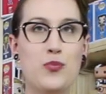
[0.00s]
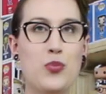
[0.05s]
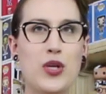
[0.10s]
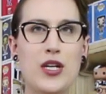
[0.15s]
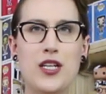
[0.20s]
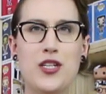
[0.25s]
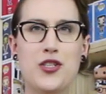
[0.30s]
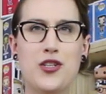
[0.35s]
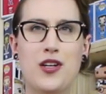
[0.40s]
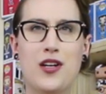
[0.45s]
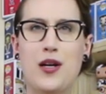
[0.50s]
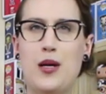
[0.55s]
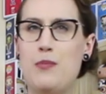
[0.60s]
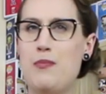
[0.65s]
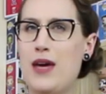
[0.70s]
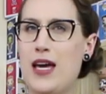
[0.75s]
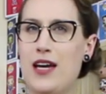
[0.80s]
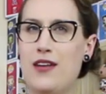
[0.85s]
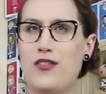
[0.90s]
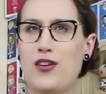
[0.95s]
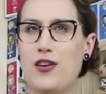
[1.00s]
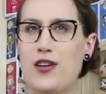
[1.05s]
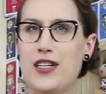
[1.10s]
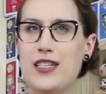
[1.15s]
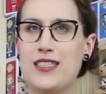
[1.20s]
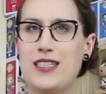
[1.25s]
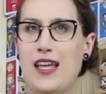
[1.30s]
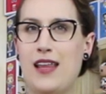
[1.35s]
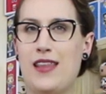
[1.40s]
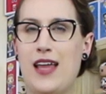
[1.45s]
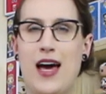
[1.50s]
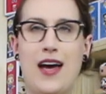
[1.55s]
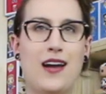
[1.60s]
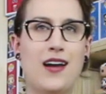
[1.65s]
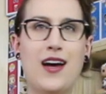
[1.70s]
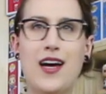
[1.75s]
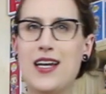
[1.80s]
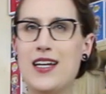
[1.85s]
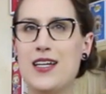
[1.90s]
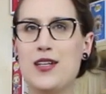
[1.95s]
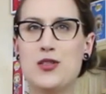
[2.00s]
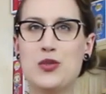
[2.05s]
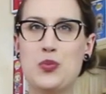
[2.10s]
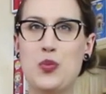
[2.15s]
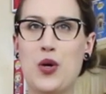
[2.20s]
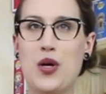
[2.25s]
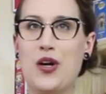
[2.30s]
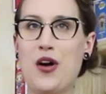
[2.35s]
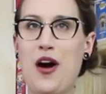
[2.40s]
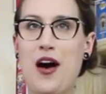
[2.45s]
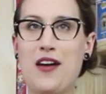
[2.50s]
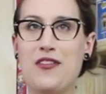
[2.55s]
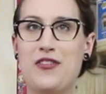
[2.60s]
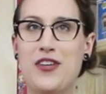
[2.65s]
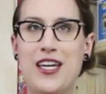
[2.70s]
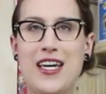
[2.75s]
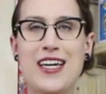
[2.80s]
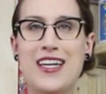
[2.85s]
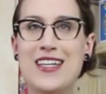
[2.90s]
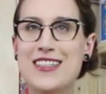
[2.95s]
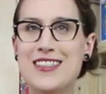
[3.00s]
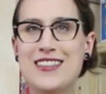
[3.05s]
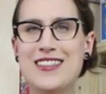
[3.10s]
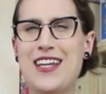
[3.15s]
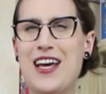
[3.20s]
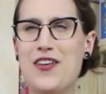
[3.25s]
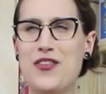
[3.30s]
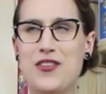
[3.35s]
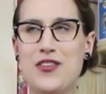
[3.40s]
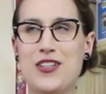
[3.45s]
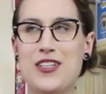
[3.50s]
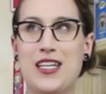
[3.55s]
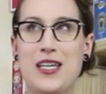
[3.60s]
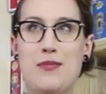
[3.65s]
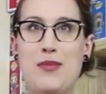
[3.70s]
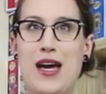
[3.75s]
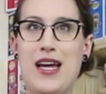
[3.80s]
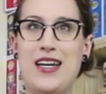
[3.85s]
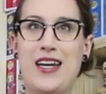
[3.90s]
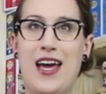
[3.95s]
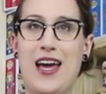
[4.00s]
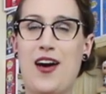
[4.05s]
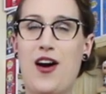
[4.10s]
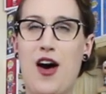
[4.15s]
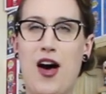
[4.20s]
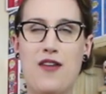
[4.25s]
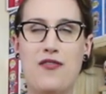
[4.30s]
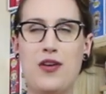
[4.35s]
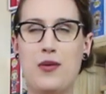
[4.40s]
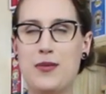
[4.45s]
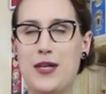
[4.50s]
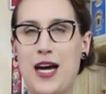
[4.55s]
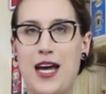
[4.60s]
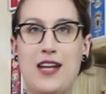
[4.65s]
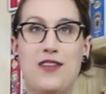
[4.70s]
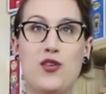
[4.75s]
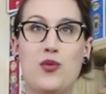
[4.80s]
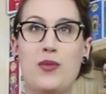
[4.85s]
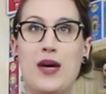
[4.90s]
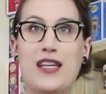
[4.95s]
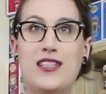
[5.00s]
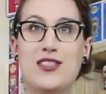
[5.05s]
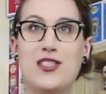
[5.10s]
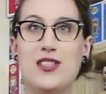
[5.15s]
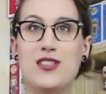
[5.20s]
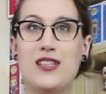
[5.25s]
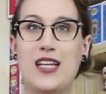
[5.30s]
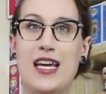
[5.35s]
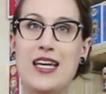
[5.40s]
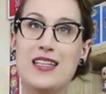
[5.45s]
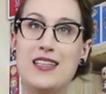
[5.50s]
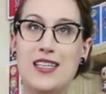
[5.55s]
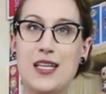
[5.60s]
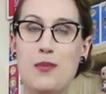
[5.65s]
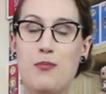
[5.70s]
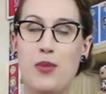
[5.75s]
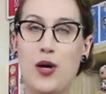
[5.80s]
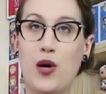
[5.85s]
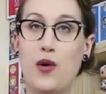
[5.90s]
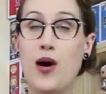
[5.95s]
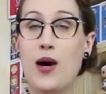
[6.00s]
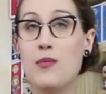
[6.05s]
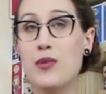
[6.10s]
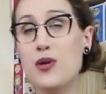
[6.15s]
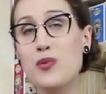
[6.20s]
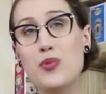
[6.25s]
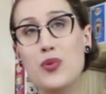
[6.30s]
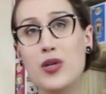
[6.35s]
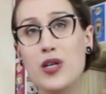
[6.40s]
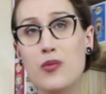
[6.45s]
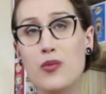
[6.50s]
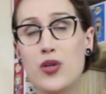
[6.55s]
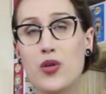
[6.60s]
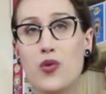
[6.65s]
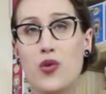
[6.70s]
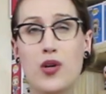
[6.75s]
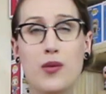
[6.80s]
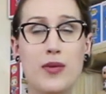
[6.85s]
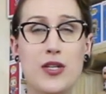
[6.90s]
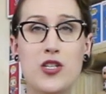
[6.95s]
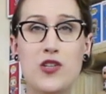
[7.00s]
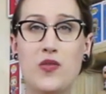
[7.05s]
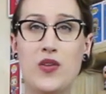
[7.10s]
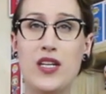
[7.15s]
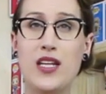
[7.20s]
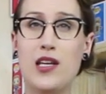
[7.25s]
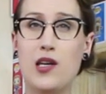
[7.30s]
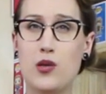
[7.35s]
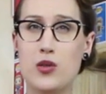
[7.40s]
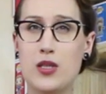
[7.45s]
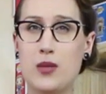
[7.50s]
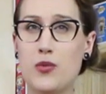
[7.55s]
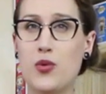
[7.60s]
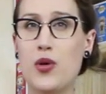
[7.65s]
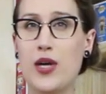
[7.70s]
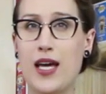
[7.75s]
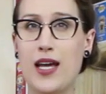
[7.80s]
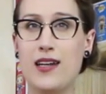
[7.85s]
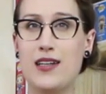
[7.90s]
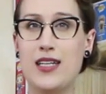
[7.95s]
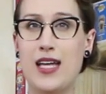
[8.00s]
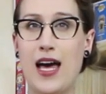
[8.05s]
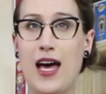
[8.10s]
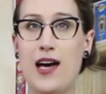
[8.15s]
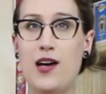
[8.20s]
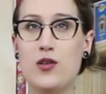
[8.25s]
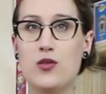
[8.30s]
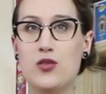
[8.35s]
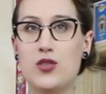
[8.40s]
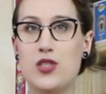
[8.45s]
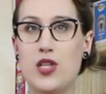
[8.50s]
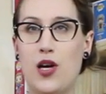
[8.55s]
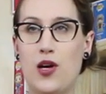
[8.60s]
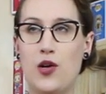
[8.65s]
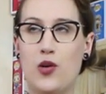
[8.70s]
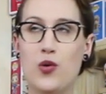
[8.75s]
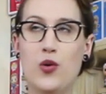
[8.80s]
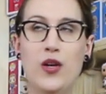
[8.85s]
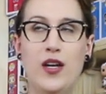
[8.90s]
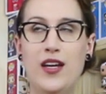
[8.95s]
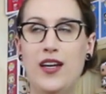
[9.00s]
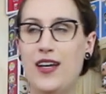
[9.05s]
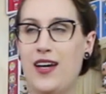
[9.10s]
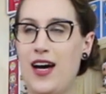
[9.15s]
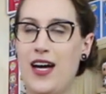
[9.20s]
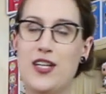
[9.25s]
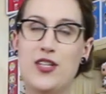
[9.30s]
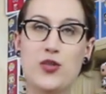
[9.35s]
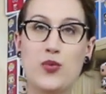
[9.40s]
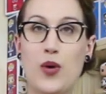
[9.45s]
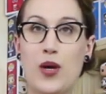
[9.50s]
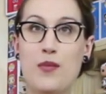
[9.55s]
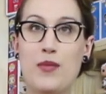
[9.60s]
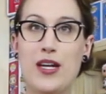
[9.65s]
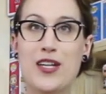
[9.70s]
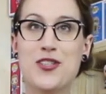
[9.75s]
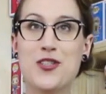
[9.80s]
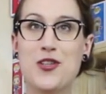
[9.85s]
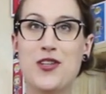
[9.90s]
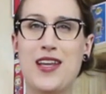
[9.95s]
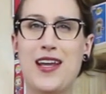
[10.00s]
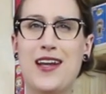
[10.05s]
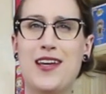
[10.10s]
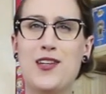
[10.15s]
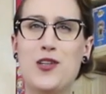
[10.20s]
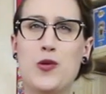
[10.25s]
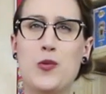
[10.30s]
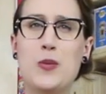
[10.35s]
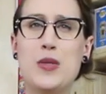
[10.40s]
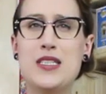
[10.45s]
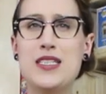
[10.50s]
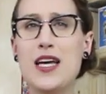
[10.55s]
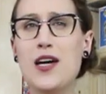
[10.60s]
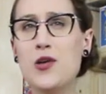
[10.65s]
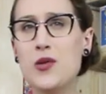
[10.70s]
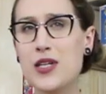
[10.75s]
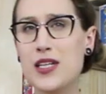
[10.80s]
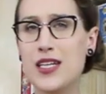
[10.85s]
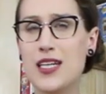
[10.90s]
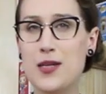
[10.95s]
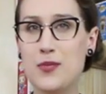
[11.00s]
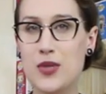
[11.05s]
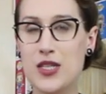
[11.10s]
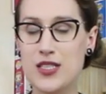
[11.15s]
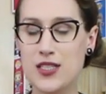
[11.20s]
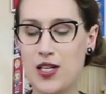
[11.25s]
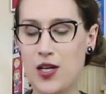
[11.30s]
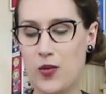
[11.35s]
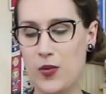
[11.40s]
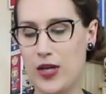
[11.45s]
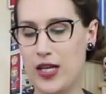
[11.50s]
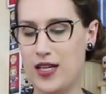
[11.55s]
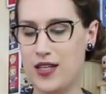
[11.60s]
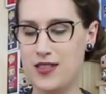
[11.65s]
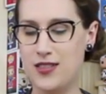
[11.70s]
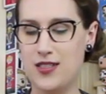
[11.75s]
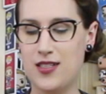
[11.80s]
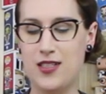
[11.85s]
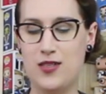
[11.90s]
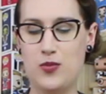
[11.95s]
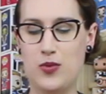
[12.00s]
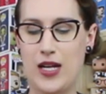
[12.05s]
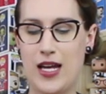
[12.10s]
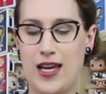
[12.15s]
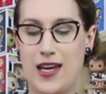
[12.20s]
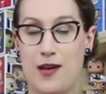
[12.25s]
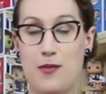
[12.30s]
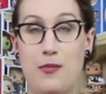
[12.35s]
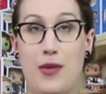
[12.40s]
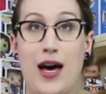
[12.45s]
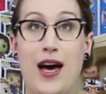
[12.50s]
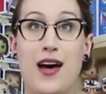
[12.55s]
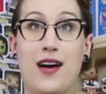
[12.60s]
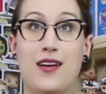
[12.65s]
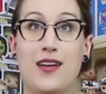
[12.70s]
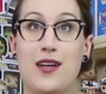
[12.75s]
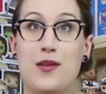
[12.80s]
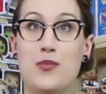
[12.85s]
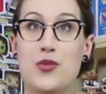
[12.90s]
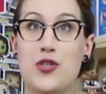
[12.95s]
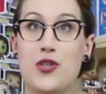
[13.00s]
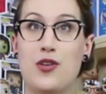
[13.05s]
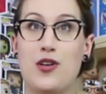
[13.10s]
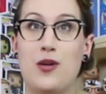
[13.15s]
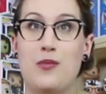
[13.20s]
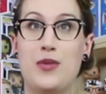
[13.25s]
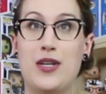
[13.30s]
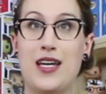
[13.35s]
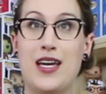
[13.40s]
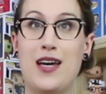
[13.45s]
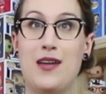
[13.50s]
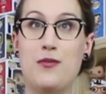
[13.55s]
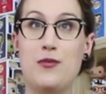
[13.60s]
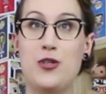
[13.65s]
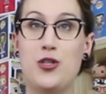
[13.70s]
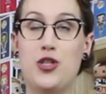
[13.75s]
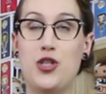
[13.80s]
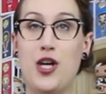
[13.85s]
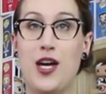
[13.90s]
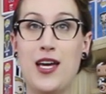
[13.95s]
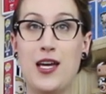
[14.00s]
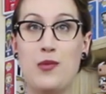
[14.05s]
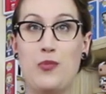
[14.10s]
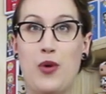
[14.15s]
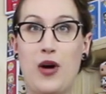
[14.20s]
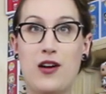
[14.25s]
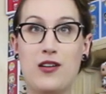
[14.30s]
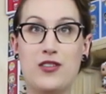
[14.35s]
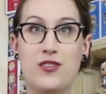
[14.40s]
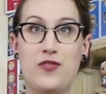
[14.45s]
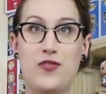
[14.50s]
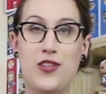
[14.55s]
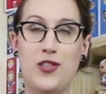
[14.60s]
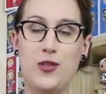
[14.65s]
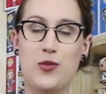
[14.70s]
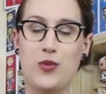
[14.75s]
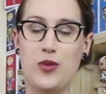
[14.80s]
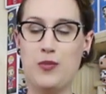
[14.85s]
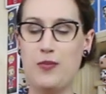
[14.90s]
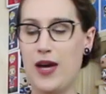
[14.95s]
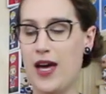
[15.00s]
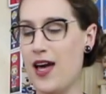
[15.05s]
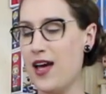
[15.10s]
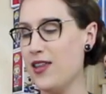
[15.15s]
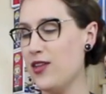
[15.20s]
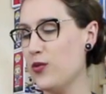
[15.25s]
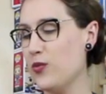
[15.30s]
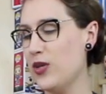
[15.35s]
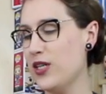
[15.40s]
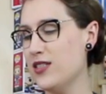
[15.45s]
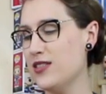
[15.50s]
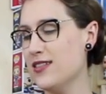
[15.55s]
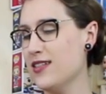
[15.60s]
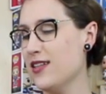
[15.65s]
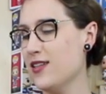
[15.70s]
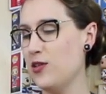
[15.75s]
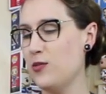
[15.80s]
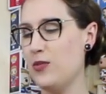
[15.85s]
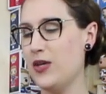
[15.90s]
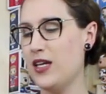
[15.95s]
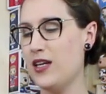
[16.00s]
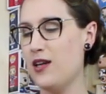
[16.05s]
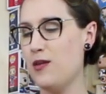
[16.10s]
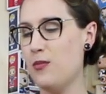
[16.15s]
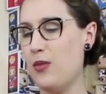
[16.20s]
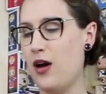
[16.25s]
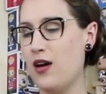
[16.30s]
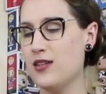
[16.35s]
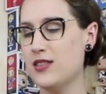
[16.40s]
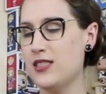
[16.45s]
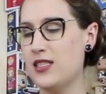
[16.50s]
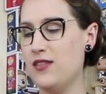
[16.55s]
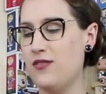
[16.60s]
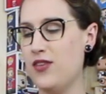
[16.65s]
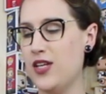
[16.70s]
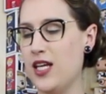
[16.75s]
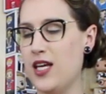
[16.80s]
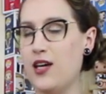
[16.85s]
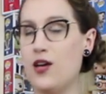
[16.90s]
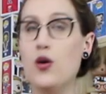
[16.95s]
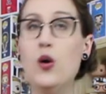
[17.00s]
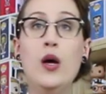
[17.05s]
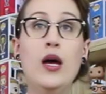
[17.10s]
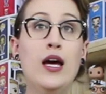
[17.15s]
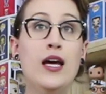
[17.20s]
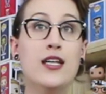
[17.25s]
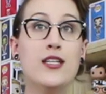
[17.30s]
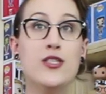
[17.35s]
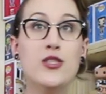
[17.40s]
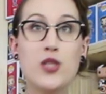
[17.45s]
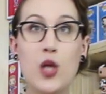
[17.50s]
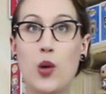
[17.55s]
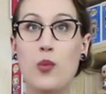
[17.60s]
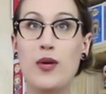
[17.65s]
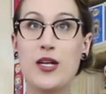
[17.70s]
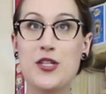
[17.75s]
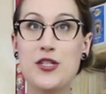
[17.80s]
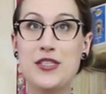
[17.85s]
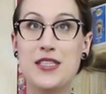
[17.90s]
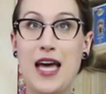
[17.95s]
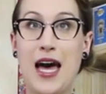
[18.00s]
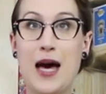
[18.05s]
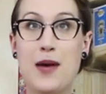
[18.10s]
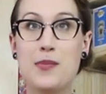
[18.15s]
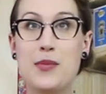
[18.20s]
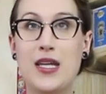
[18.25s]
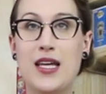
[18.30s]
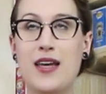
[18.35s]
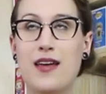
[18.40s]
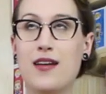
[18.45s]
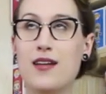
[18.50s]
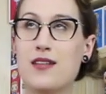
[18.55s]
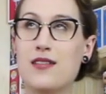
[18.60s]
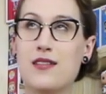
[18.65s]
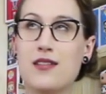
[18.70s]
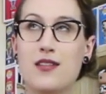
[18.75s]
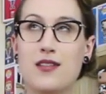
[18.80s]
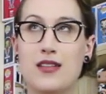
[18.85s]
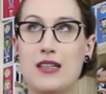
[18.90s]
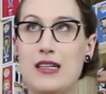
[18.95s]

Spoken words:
Pretty sure I may have already said that. I need some more coffee. It's definitely my day off. I'm kind of in my, like, limbo. I'm going to pre-record a bunch of videos. I'm going out of town, so I just want to make sure that I don't miss out and keep these going, because when I get back, I'm sure I'm going to get a giant box filled with my other ones, and there'll be an unboxing video. So much is happening.